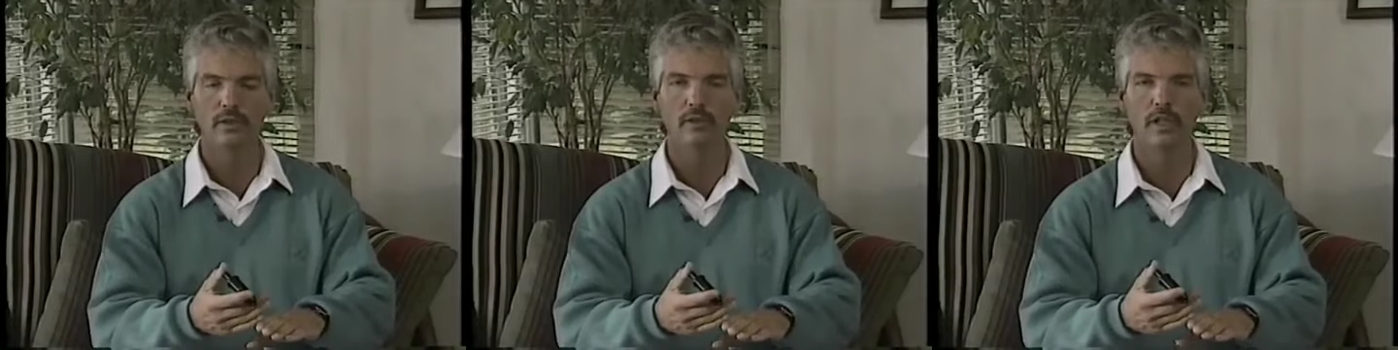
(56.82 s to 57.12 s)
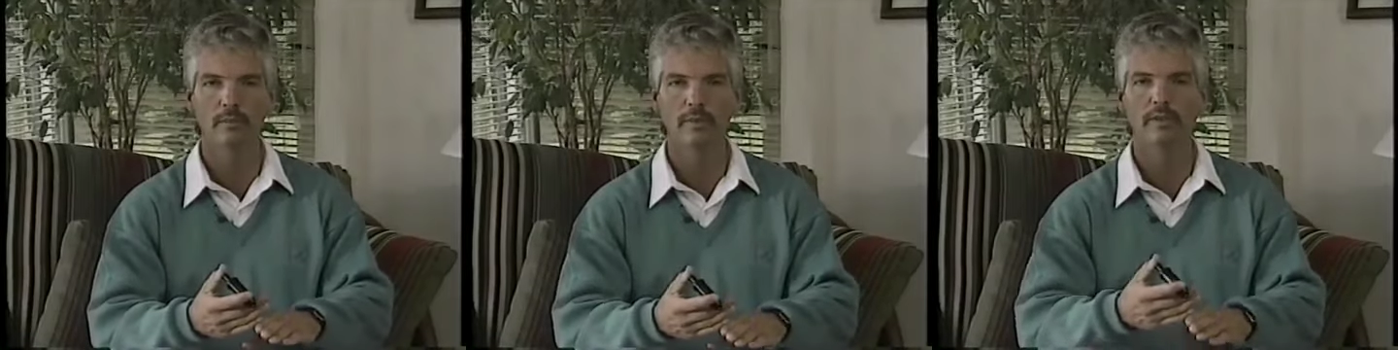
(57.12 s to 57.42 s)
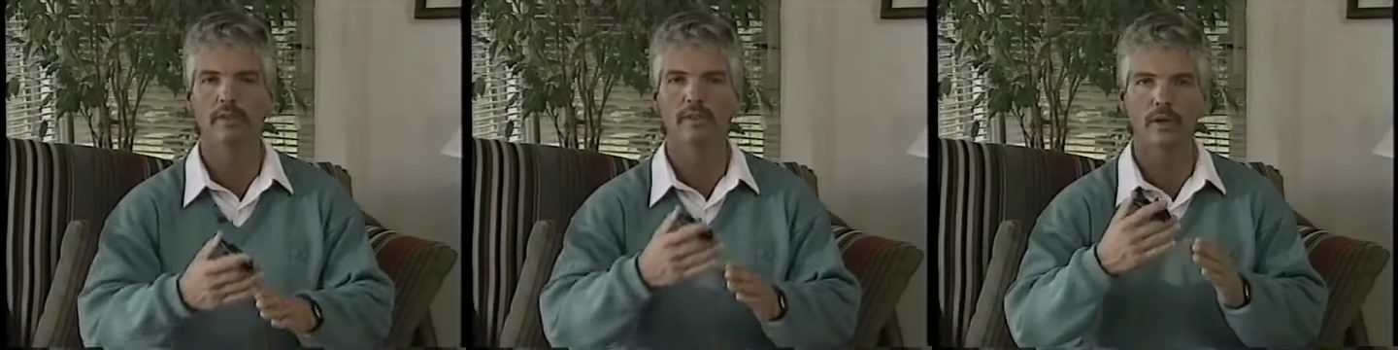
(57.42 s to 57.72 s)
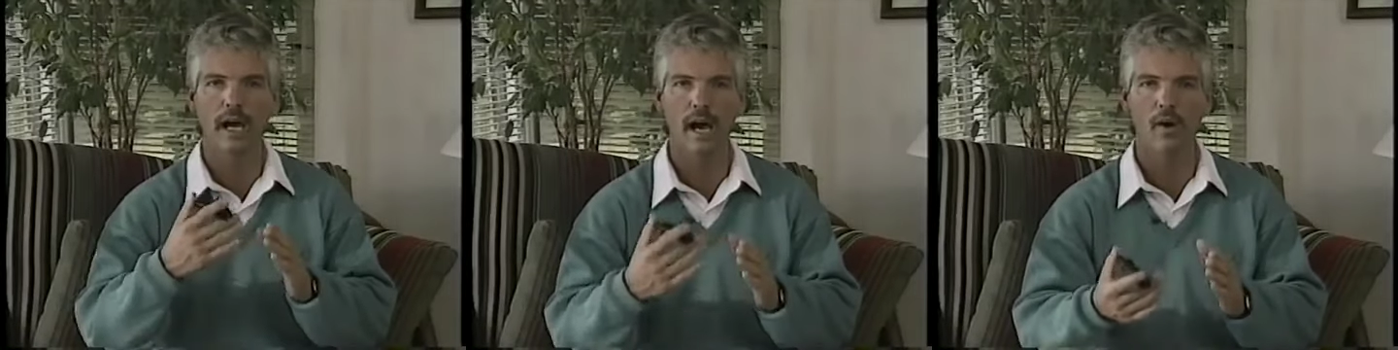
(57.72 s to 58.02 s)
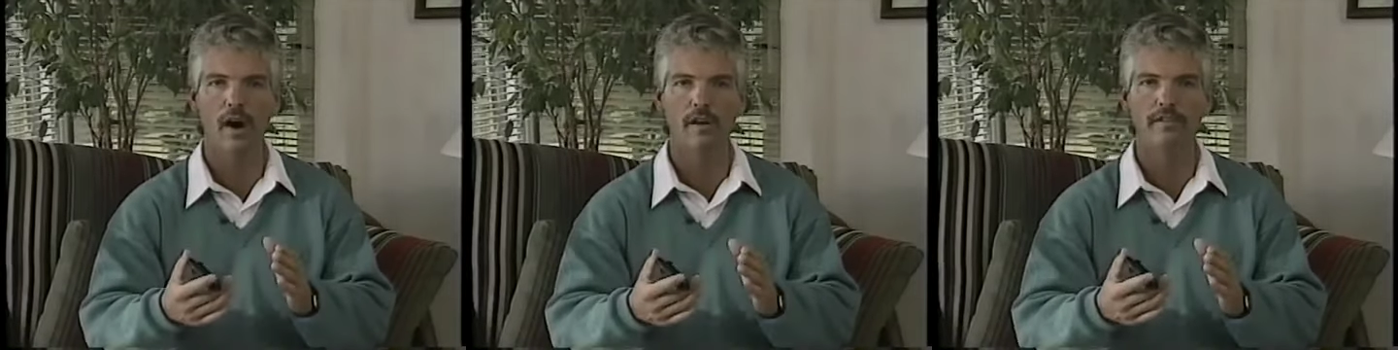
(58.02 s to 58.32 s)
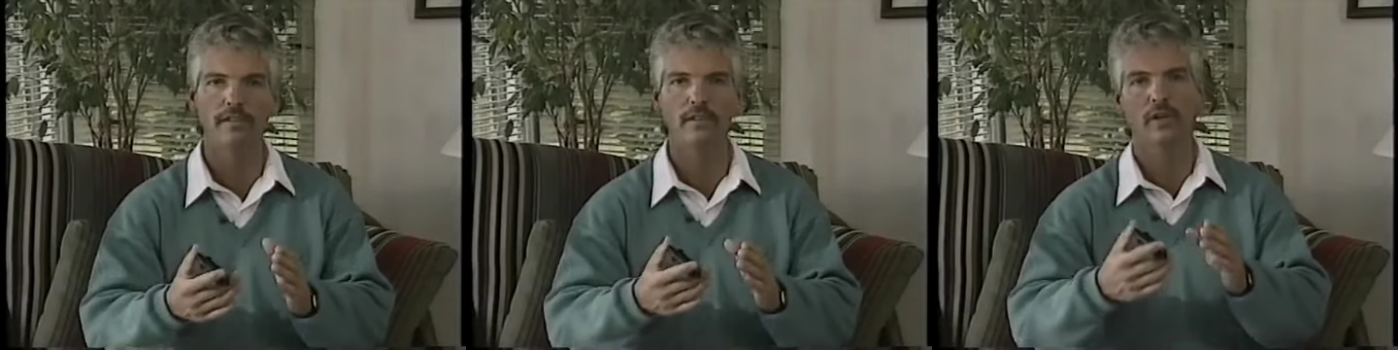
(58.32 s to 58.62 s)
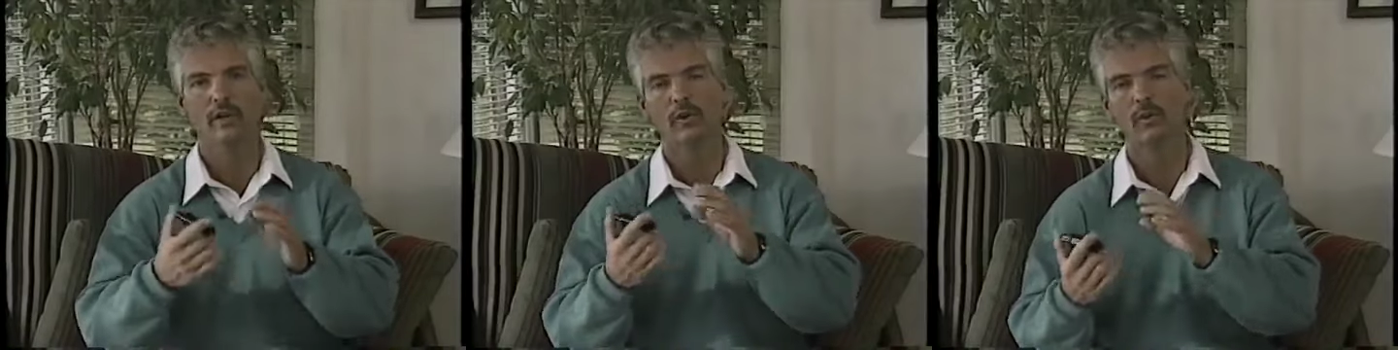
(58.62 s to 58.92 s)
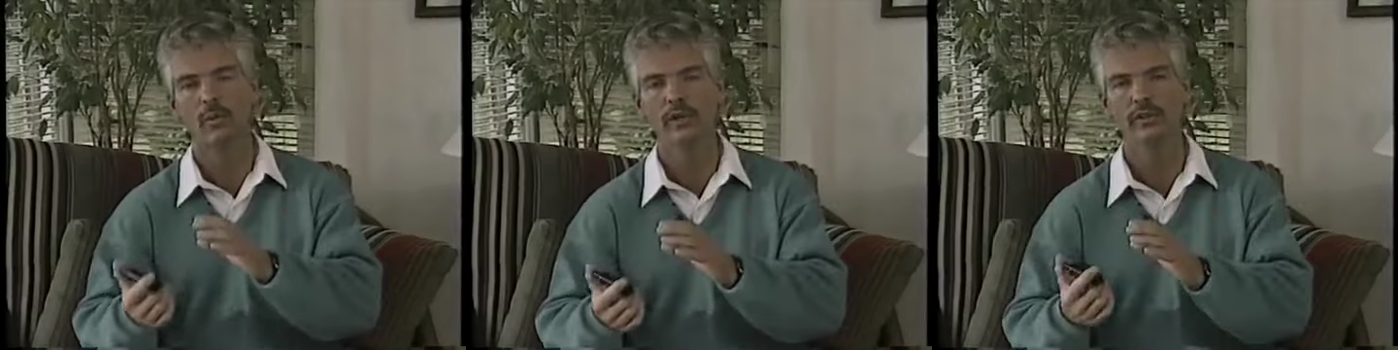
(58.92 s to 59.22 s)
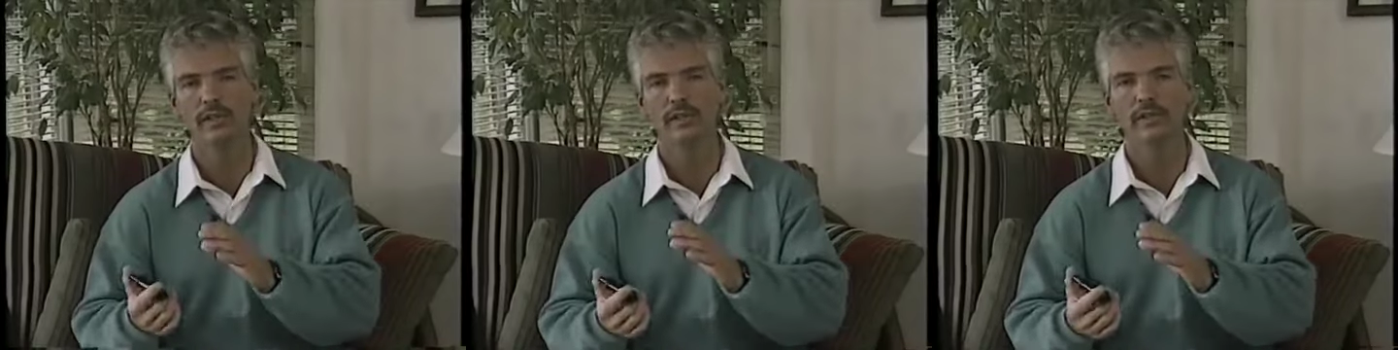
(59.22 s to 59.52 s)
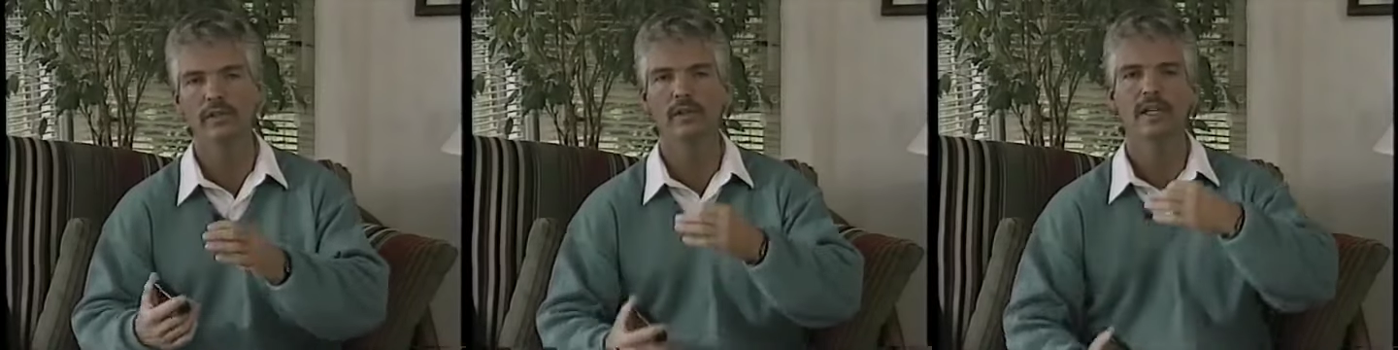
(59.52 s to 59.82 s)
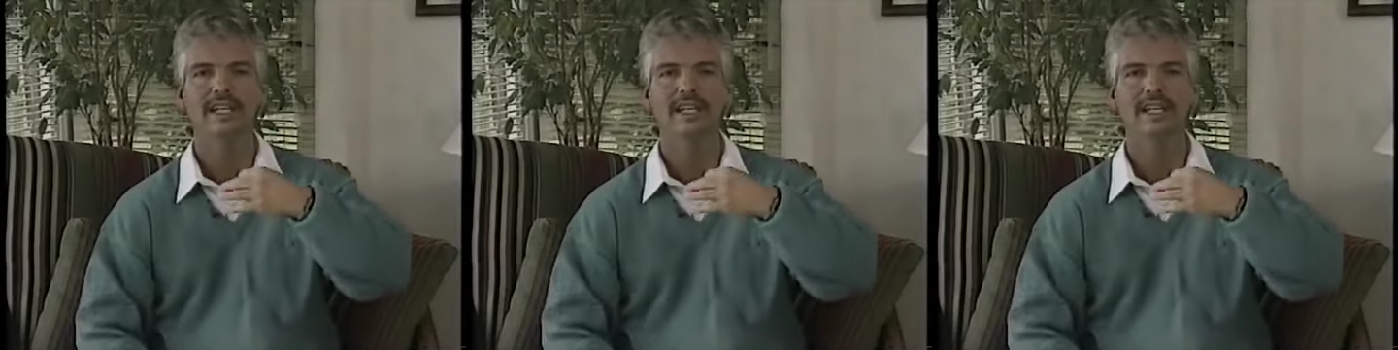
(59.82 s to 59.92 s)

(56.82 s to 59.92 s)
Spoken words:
no limit to how often or what you need to do.